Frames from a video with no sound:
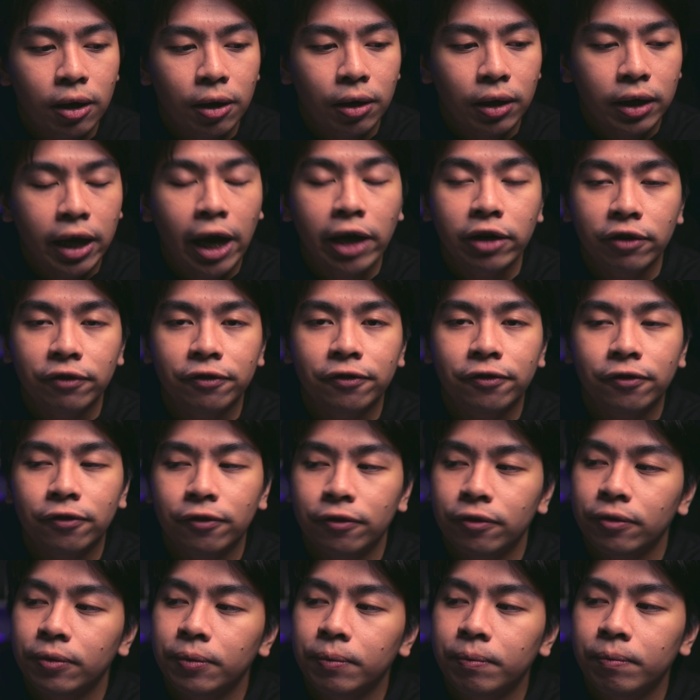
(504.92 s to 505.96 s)
kind
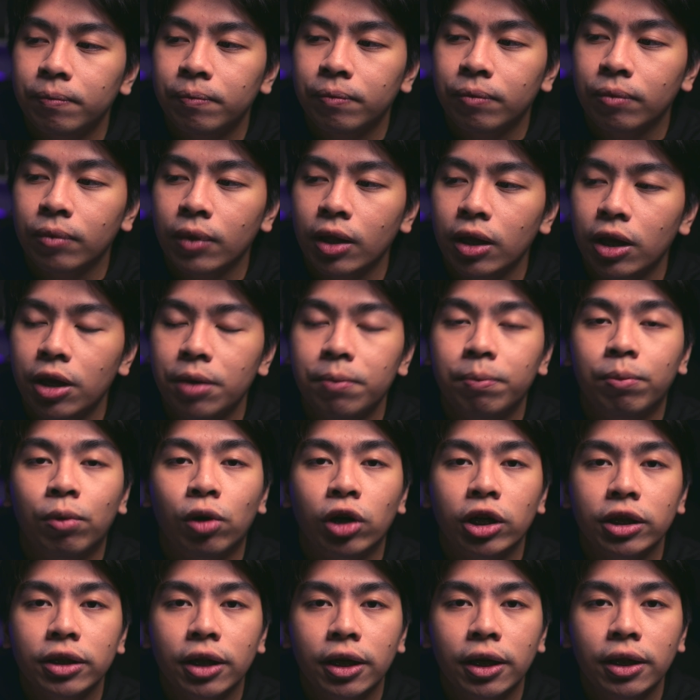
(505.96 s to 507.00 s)
of
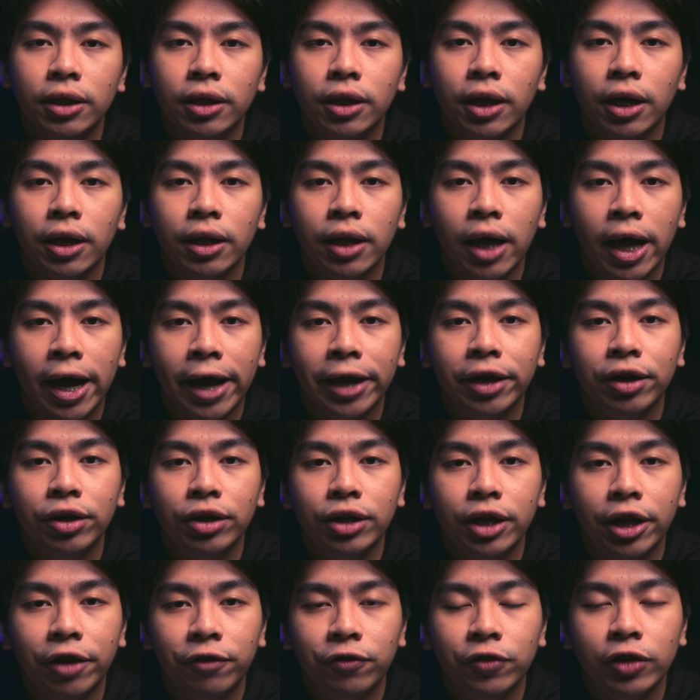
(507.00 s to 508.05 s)
important in higher
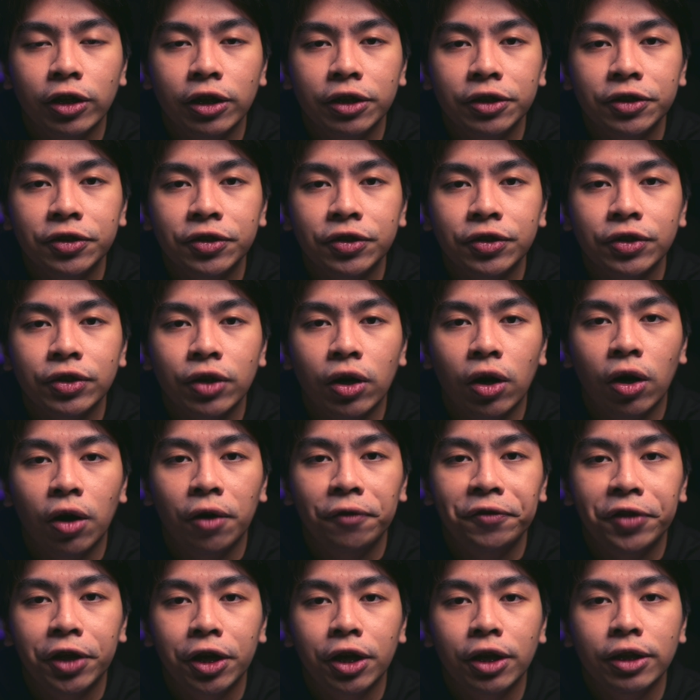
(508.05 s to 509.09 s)
levels
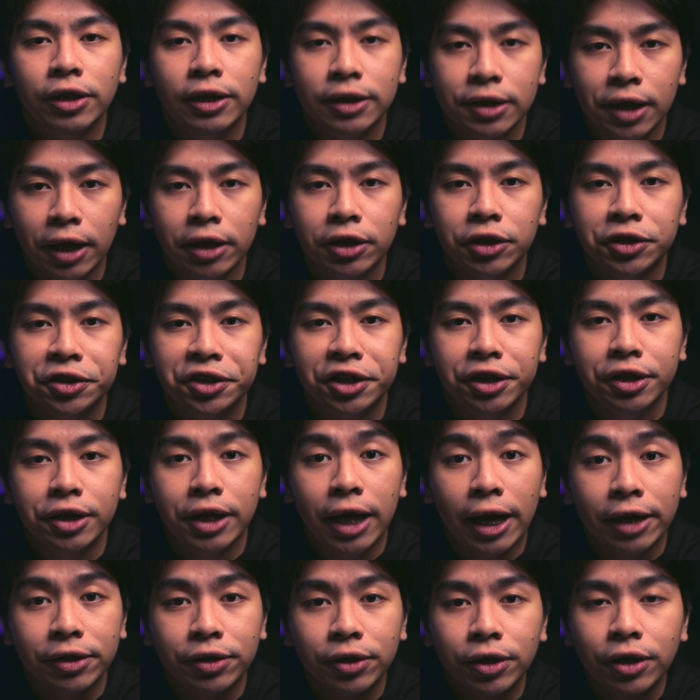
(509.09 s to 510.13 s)
of the design career
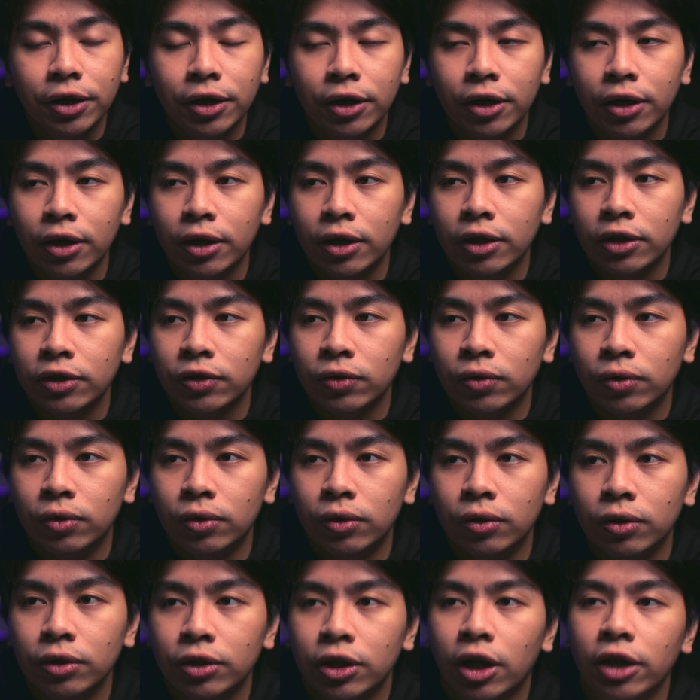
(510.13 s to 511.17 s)
ladder.
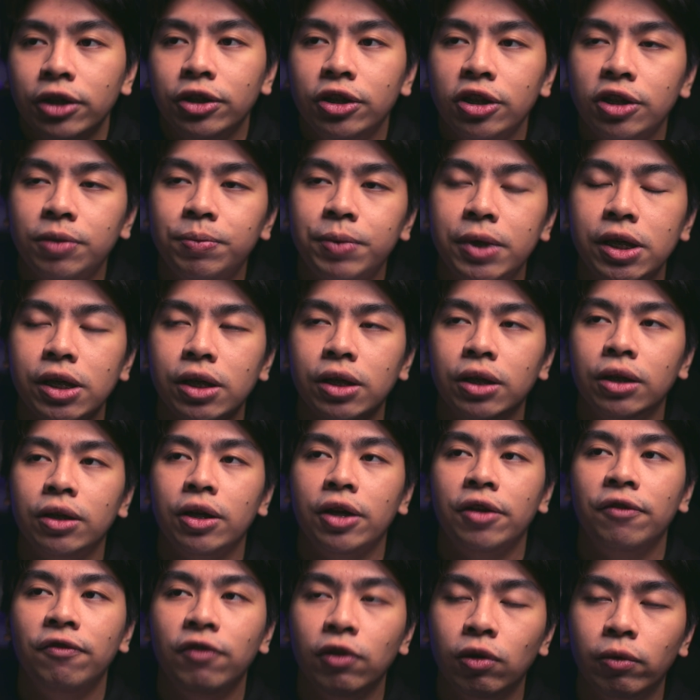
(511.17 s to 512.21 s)
So not just being
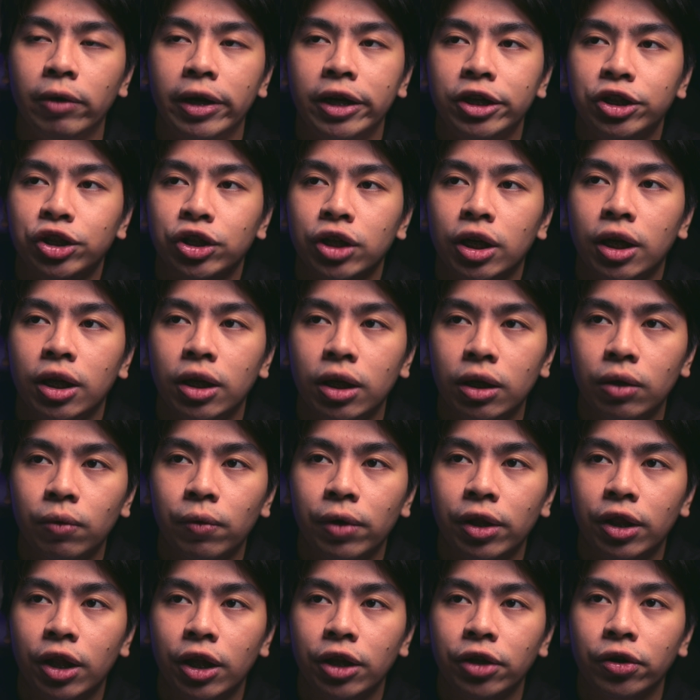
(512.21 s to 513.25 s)
influential
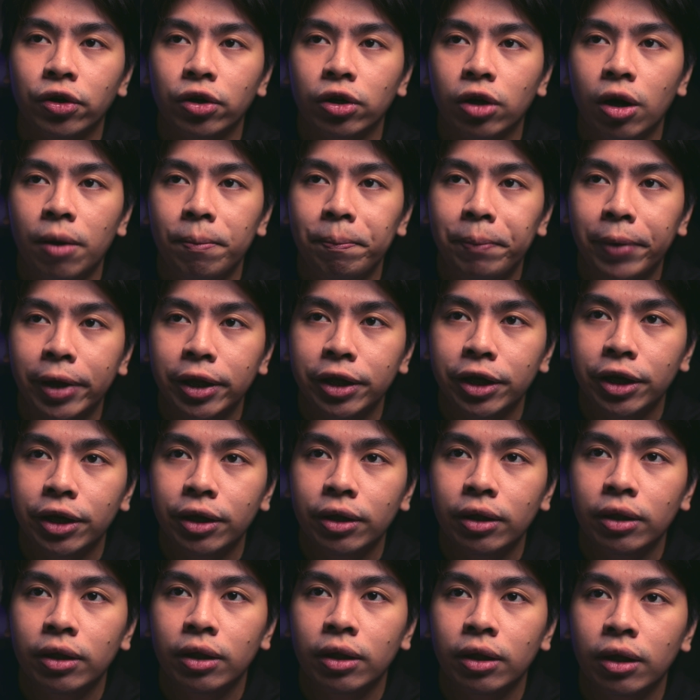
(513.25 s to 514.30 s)
within your
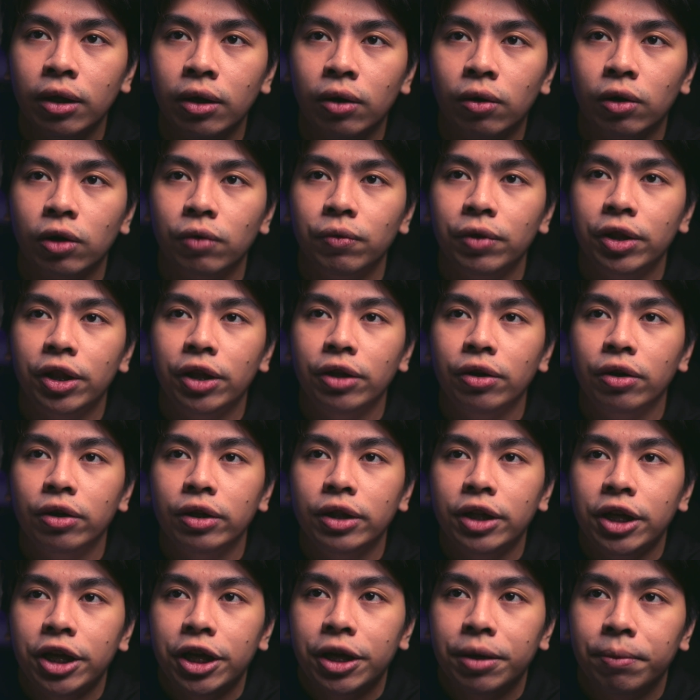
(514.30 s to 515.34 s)
company or within your
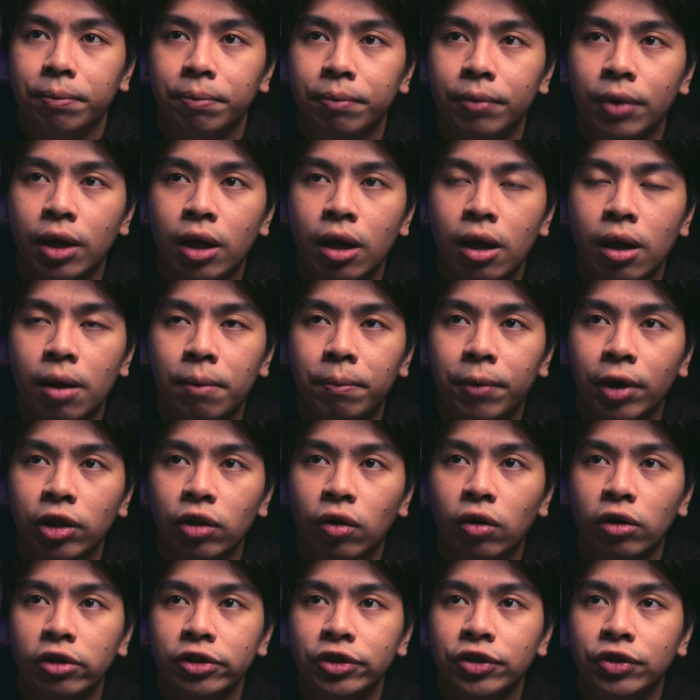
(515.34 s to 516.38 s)
team, but
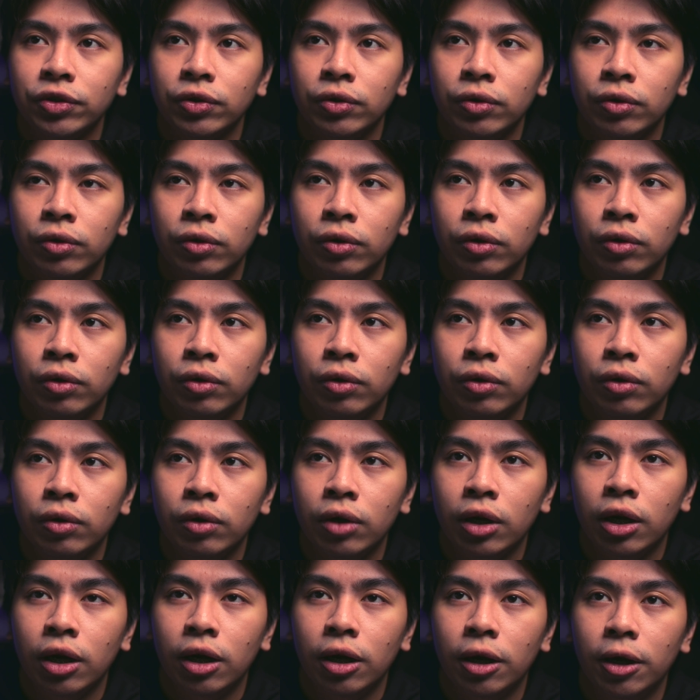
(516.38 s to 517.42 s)
also
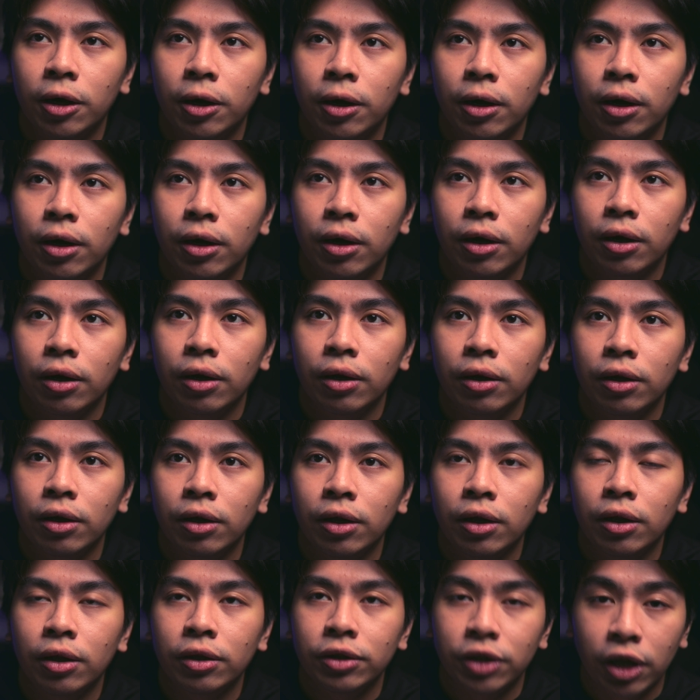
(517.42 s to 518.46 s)
the
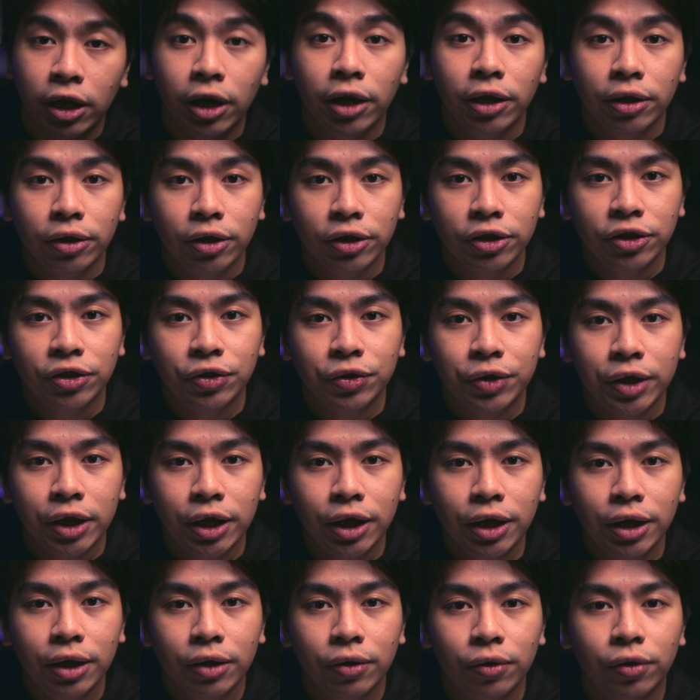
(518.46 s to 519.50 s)

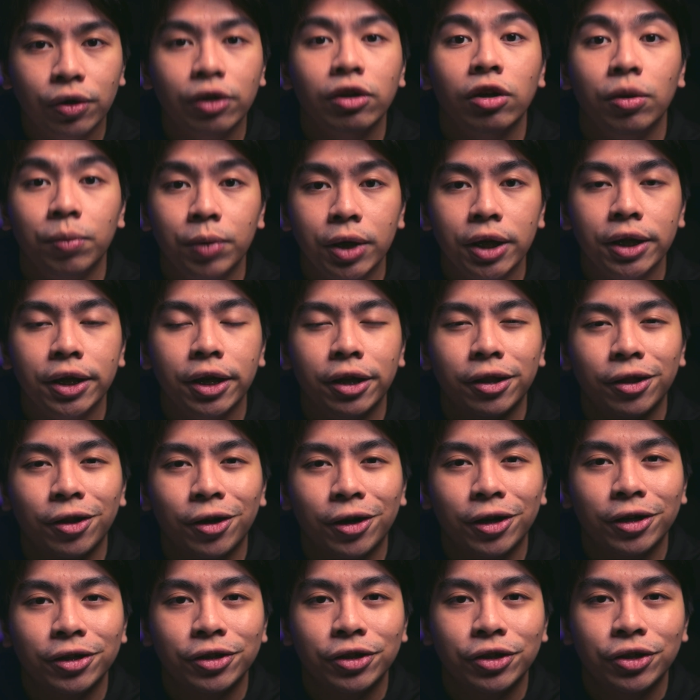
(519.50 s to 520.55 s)
industry or community at
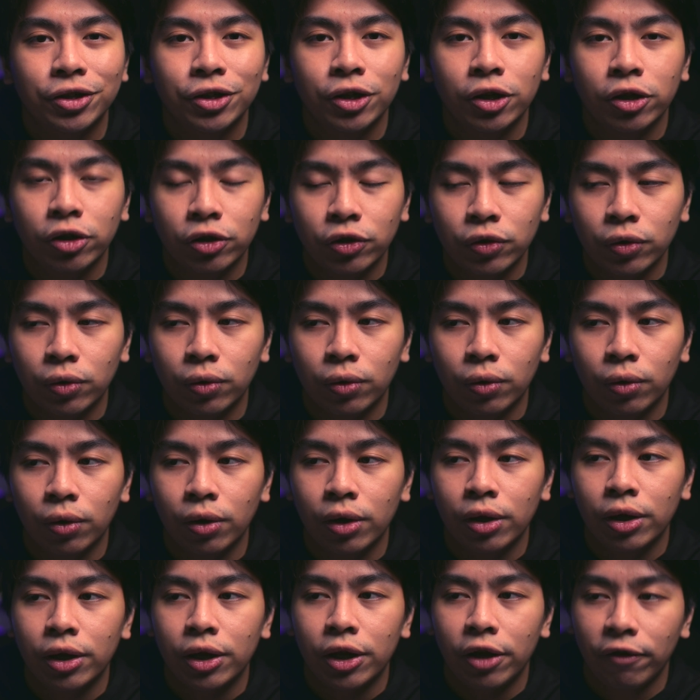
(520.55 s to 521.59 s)
large. So
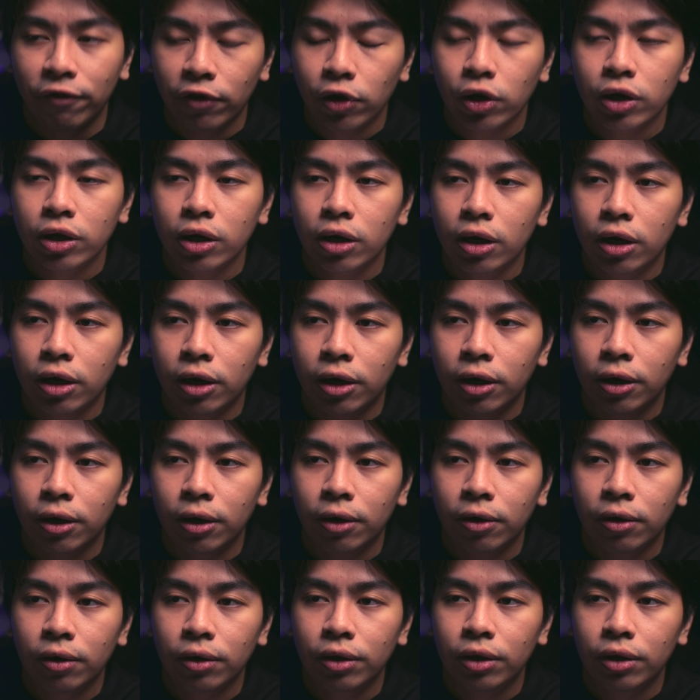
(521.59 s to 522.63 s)
if you're a